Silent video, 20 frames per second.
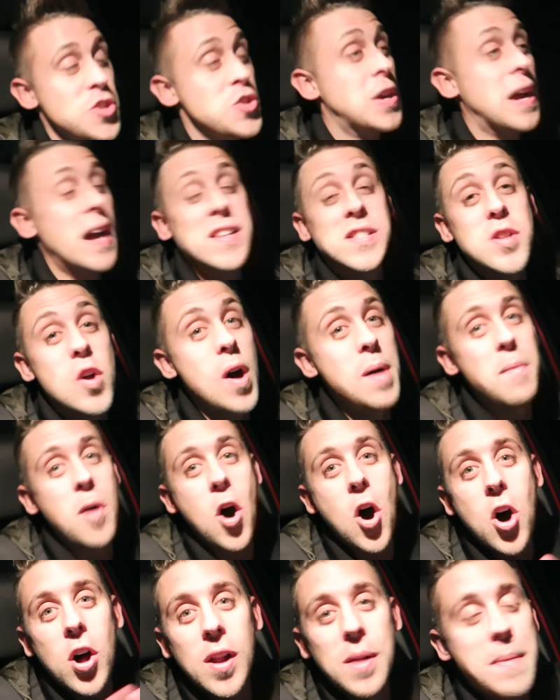You guys know
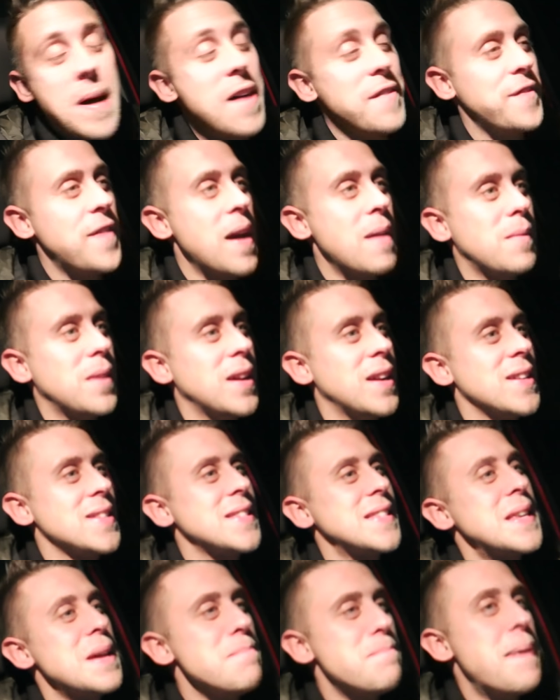I'm all about family, and to
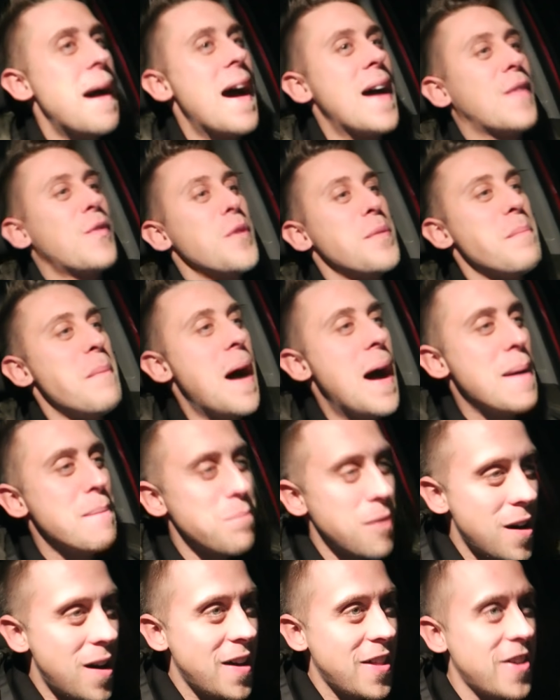sit back with my
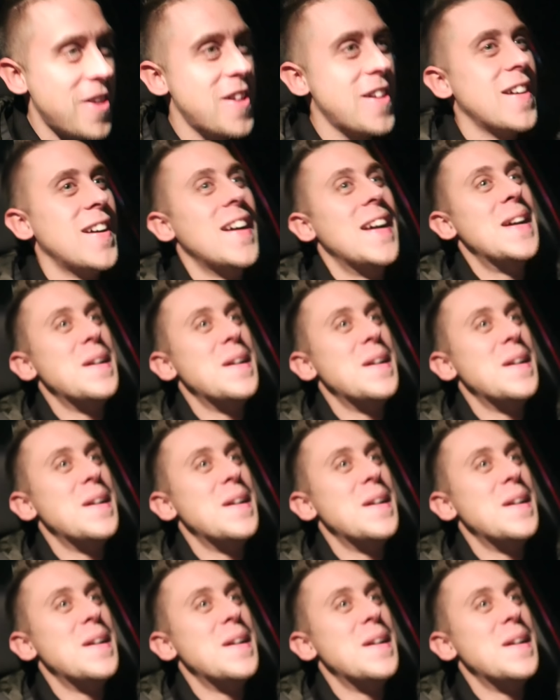brother,